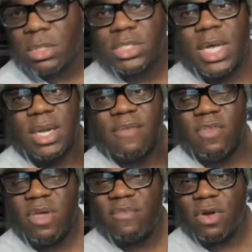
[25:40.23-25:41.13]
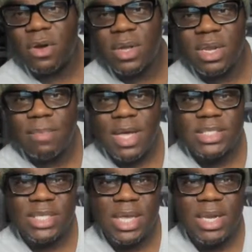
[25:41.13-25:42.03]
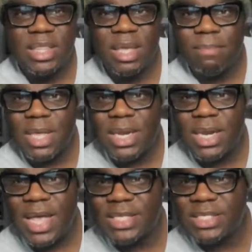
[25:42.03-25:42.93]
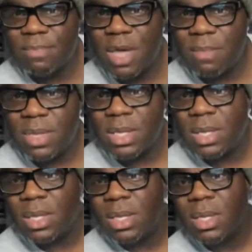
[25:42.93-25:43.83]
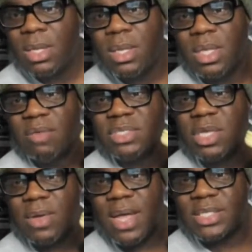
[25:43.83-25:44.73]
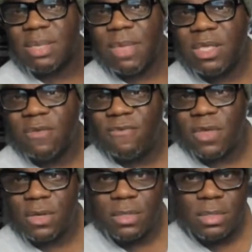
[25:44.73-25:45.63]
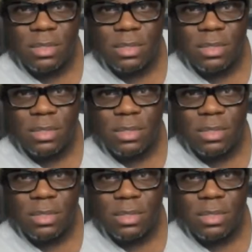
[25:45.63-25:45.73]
Donna, have you ever heard anybody say anything mean and nasty about me? If so, how does that make you feel?